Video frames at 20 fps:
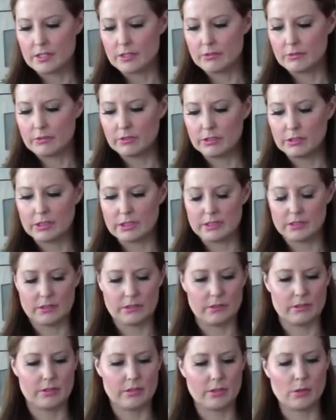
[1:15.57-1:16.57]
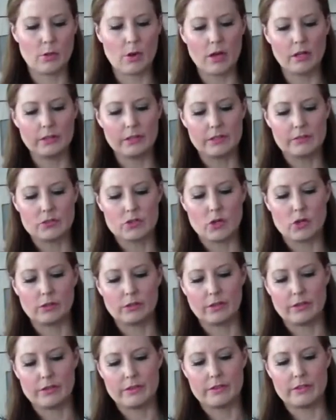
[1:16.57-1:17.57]
The quality of
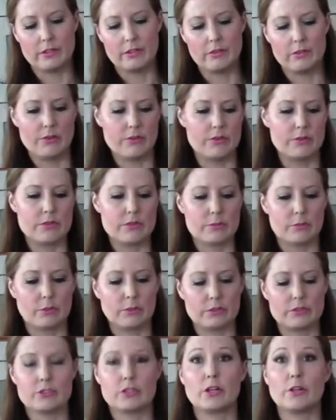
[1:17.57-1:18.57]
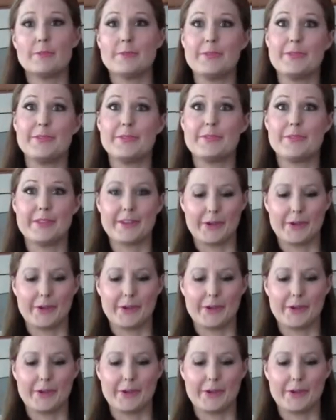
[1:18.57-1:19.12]
chocolate you use will determine